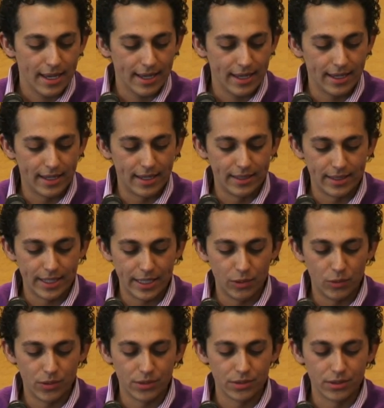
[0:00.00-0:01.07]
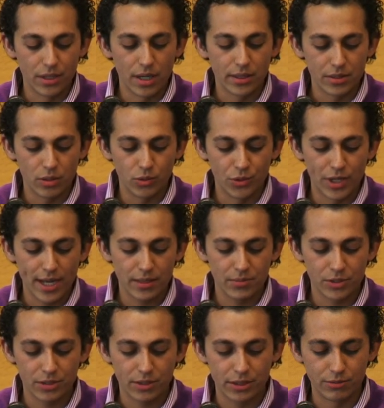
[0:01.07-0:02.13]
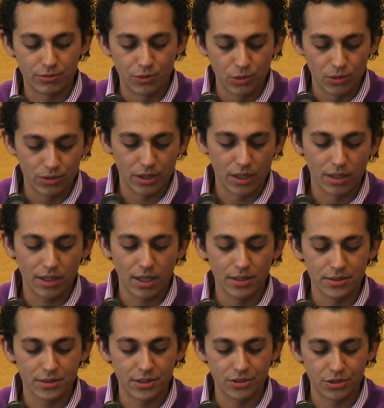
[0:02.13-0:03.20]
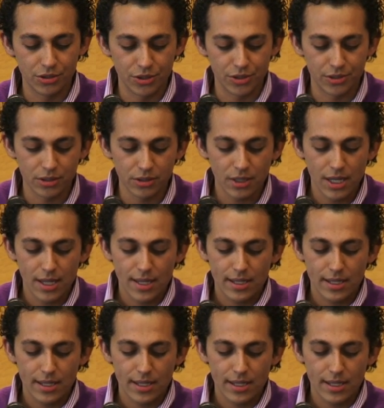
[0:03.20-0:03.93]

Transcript: and it was unanimously ruled unconstitutional,